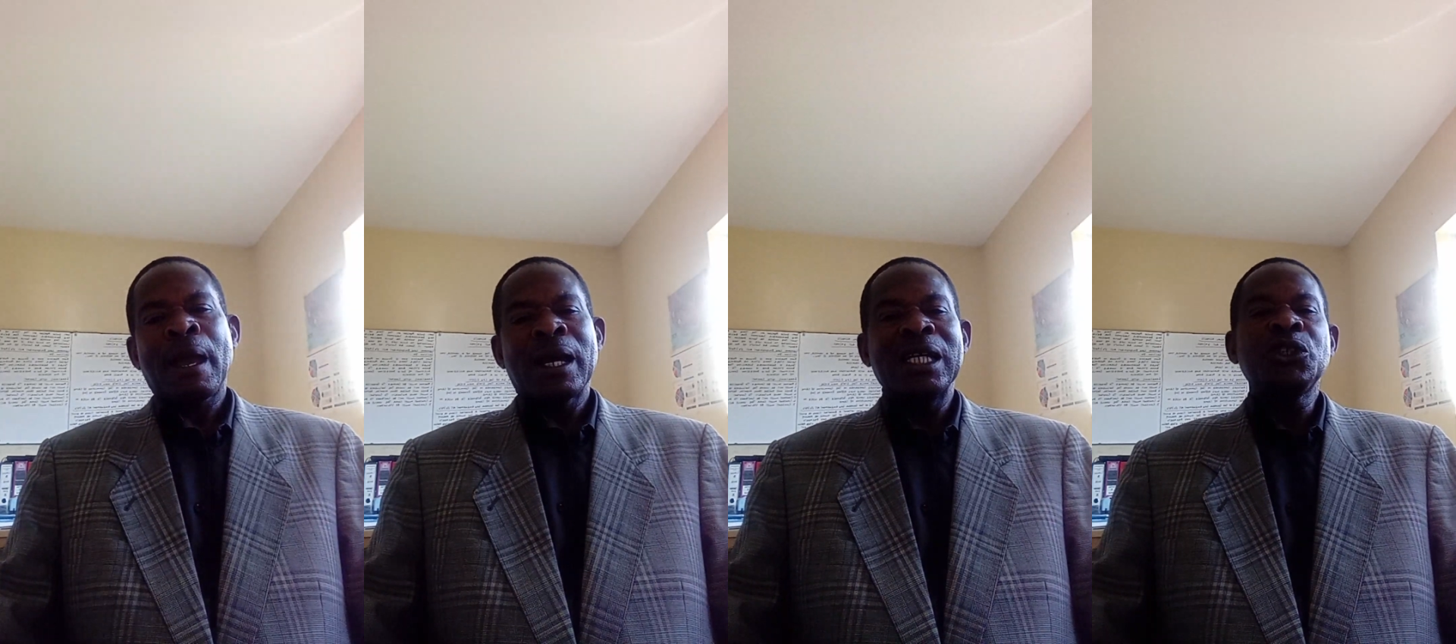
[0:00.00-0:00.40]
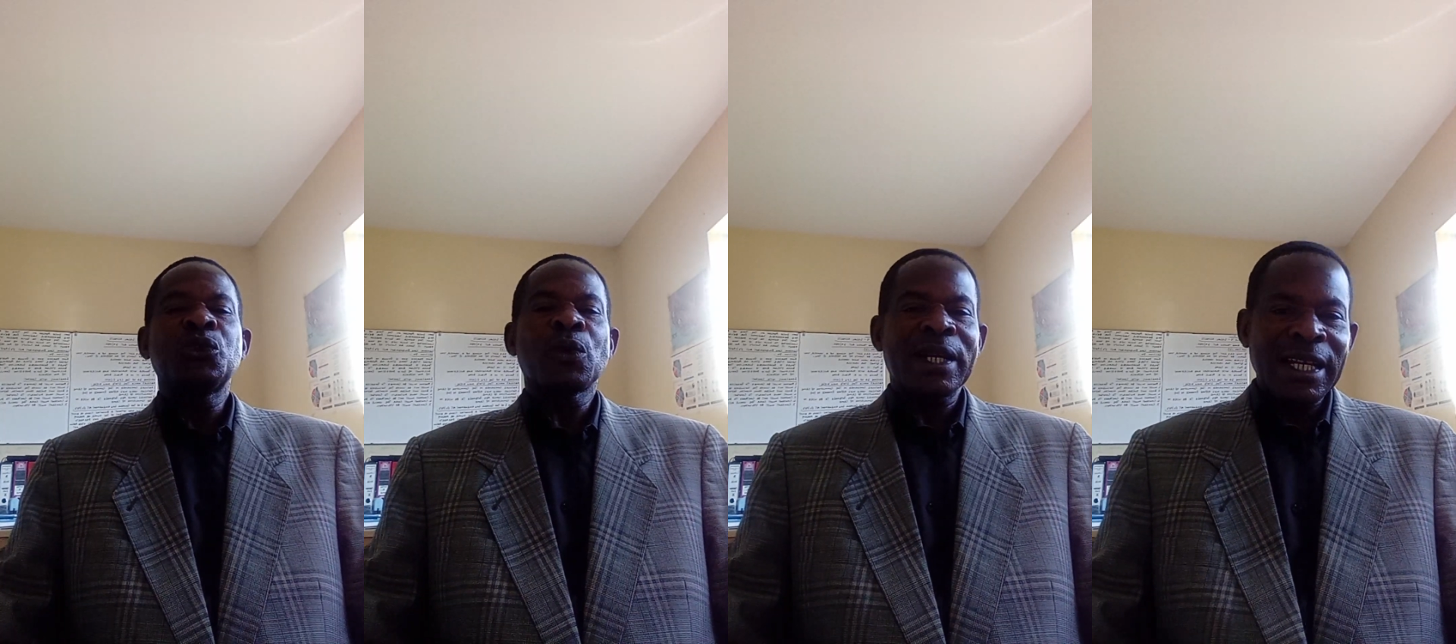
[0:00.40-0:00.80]
And
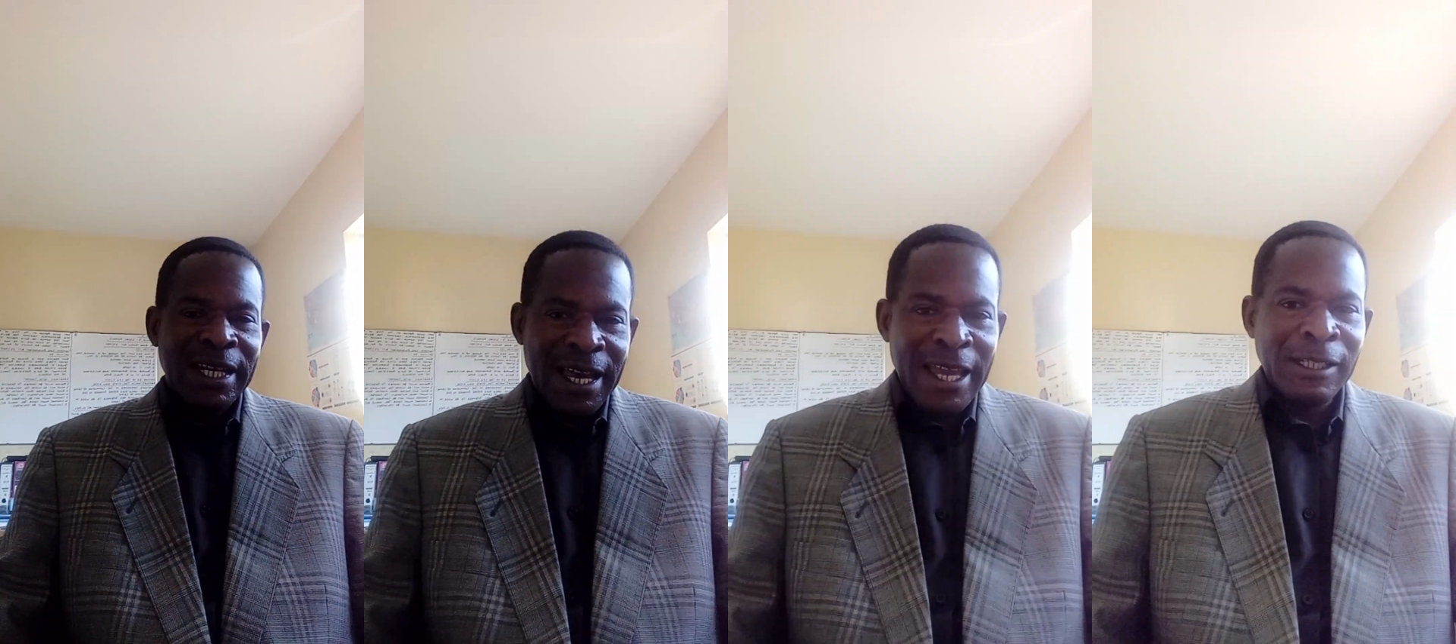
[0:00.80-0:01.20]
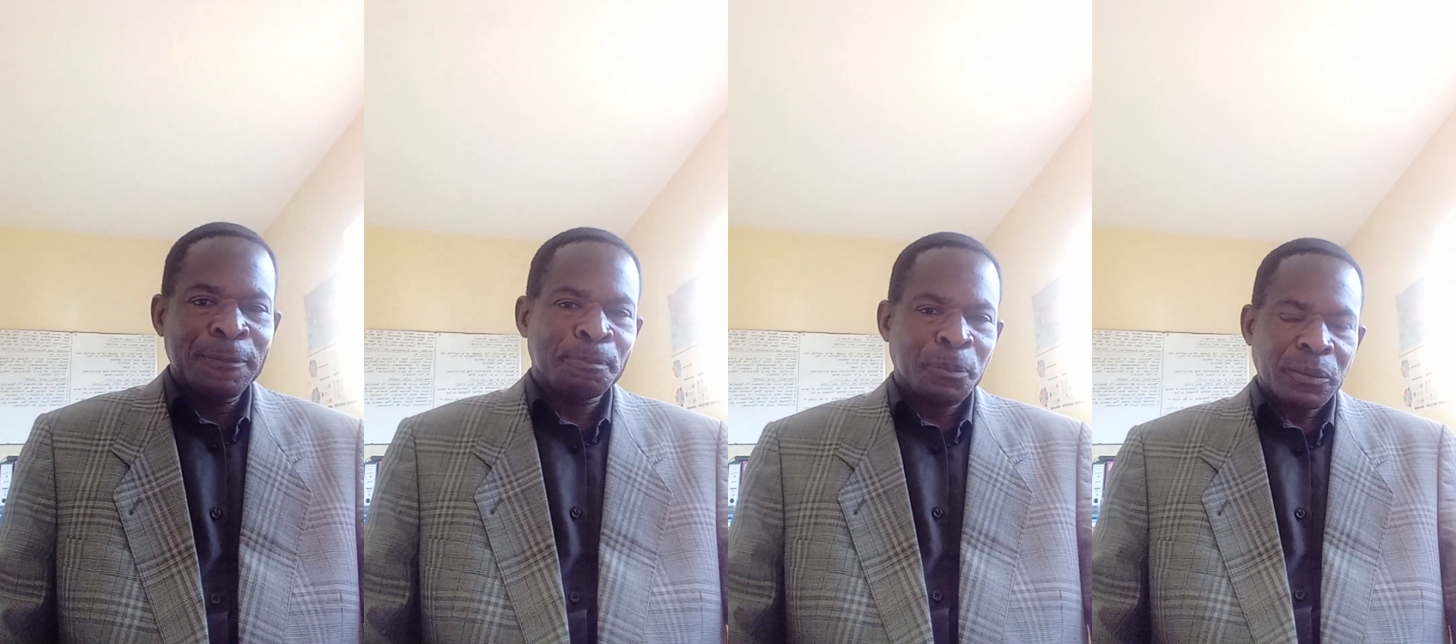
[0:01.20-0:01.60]
to
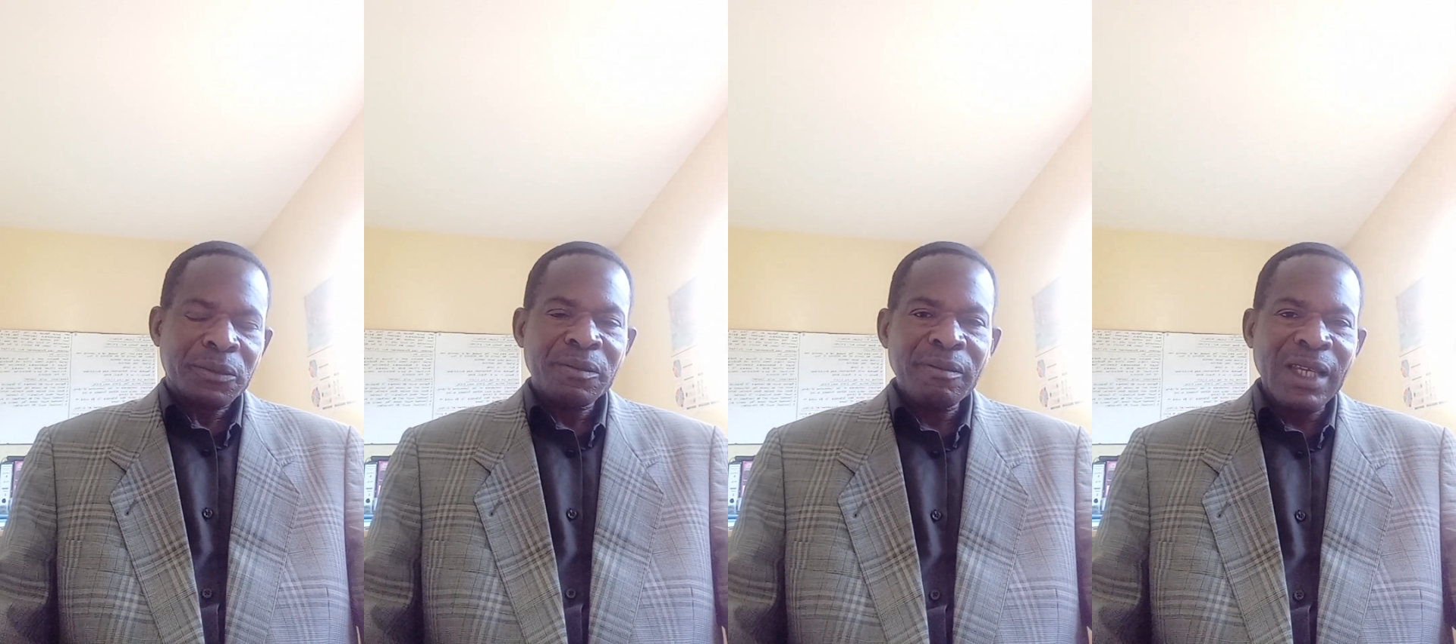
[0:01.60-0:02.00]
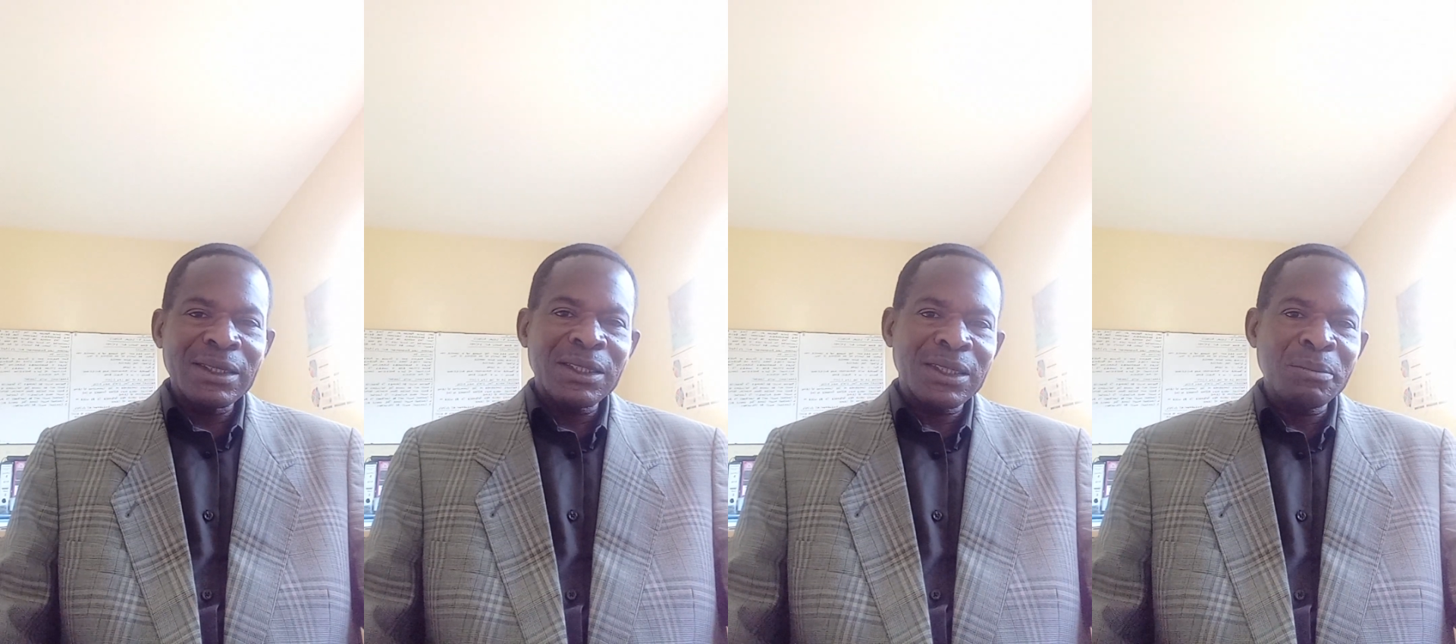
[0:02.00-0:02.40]
relay,
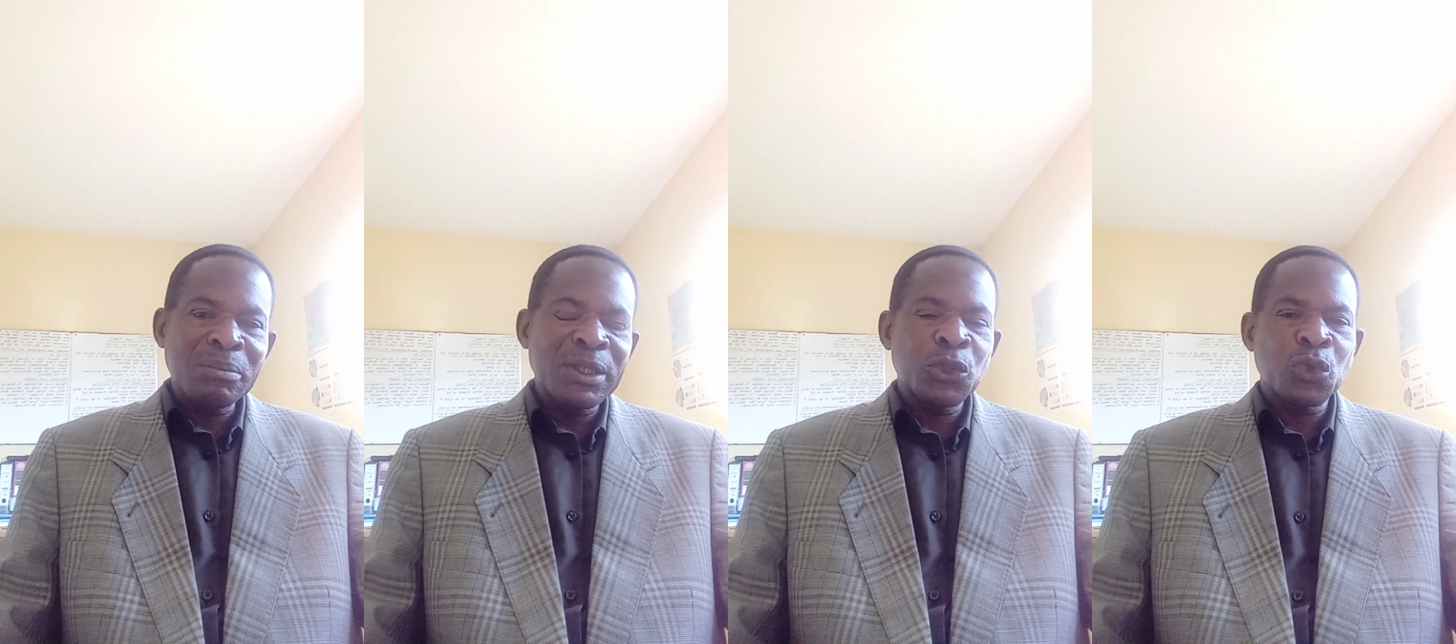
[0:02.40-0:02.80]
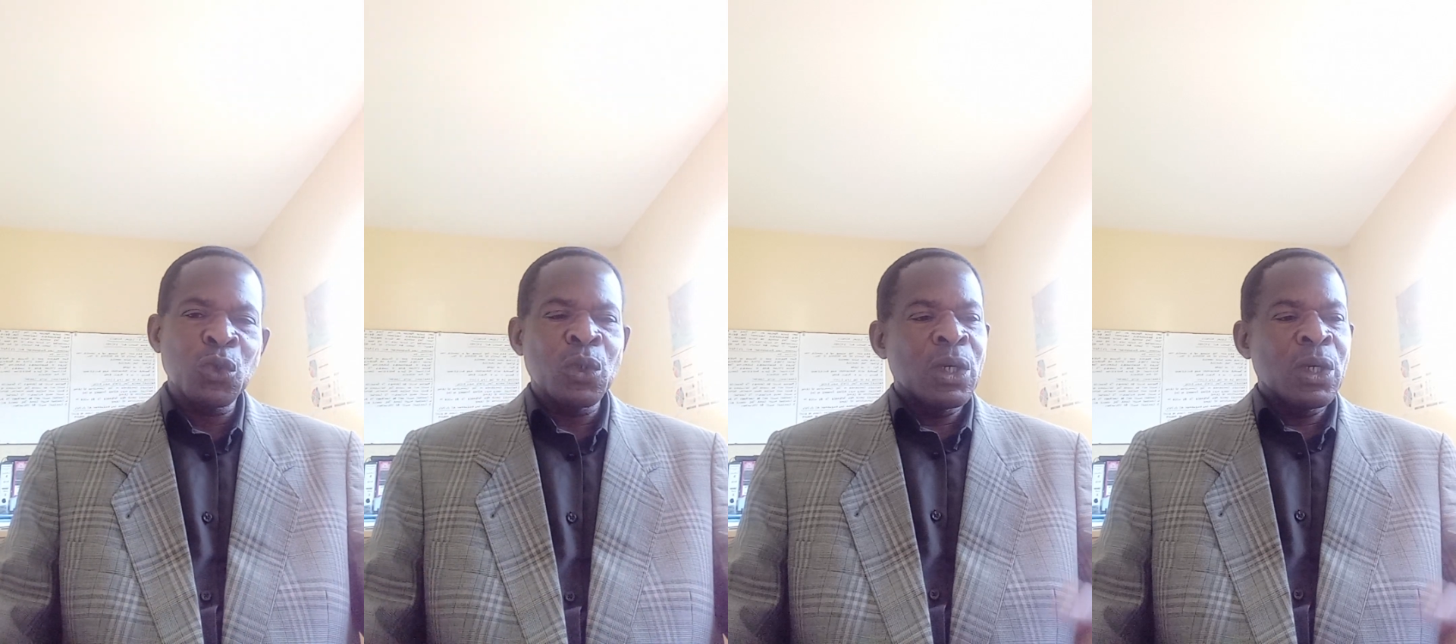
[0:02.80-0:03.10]
it's simply to